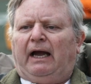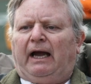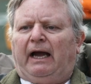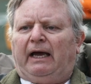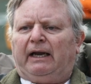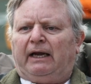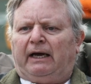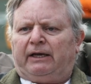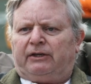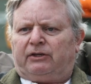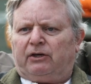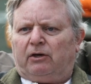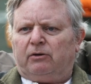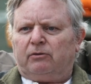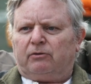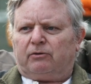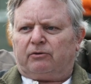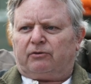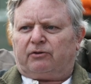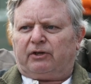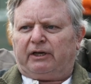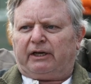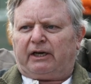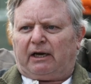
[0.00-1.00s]
And I don't
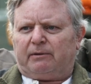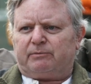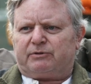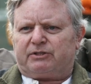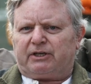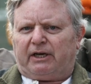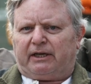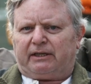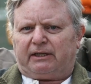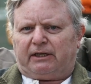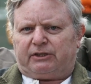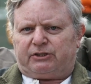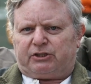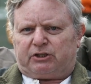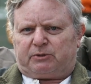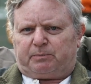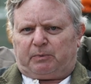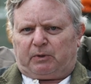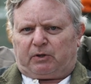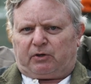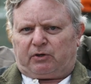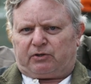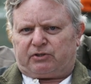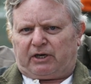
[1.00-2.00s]
think I'm saying that just
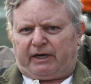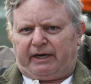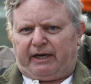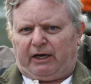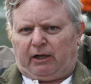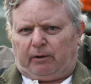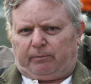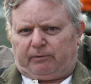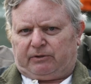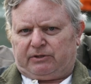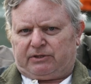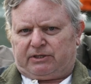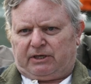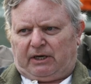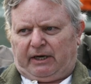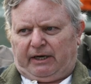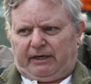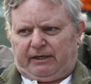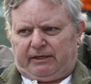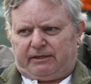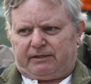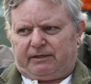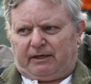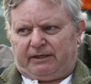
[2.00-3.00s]
because I helped
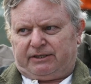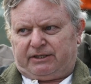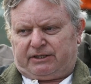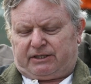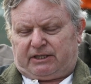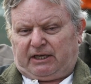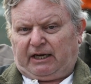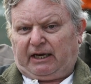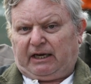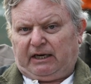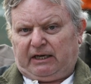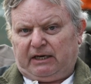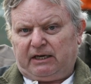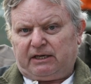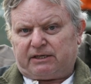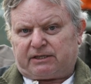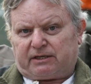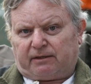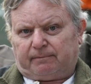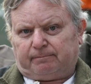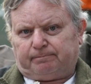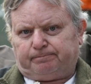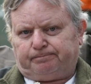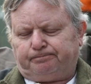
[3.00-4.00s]
design it. I just think it
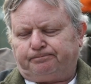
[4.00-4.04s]
is.